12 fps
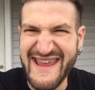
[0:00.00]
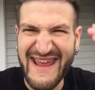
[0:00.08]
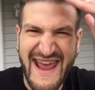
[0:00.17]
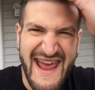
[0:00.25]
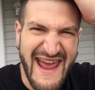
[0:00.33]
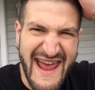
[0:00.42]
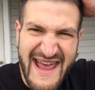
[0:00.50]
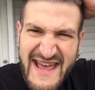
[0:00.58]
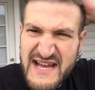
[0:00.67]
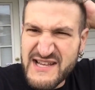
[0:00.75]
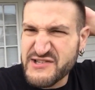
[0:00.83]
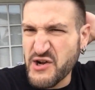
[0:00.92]
Yeah,
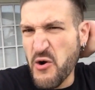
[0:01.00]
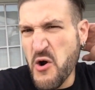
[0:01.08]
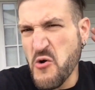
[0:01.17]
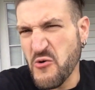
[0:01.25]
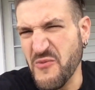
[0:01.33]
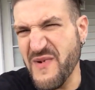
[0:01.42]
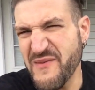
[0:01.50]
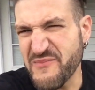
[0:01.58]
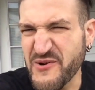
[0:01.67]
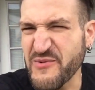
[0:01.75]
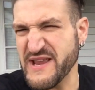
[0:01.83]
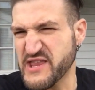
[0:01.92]
so
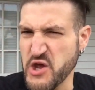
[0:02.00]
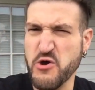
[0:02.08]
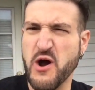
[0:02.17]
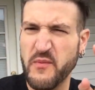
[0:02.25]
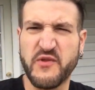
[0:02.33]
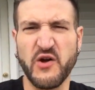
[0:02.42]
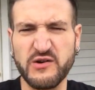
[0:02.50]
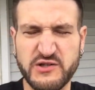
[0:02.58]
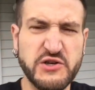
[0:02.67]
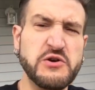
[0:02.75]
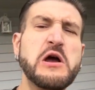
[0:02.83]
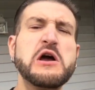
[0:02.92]
remember when Duhop
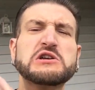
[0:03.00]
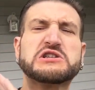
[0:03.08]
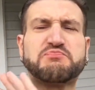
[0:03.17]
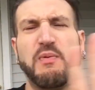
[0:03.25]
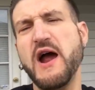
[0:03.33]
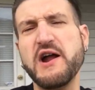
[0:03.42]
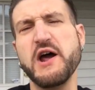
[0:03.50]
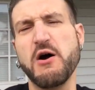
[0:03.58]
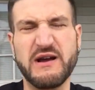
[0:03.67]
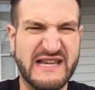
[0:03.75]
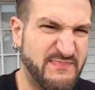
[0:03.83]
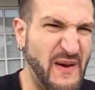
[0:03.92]
told you, spare
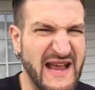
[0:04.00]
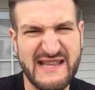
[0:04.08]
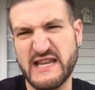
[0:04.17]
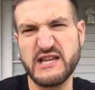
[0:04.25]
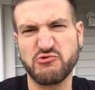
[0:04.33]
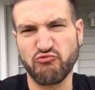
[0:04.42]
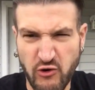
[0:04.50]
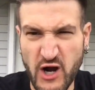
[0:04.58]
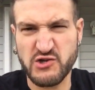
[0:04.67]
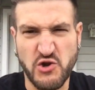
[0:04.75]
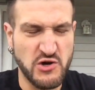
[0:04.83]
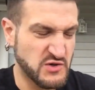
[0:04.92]
no expense, it's
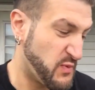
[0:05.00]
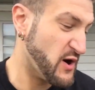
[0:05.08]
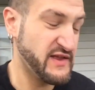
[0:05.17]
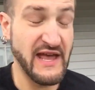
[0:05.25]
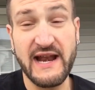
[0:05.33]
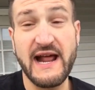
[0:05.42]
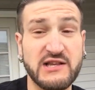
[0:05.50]
Roscoe's birthday.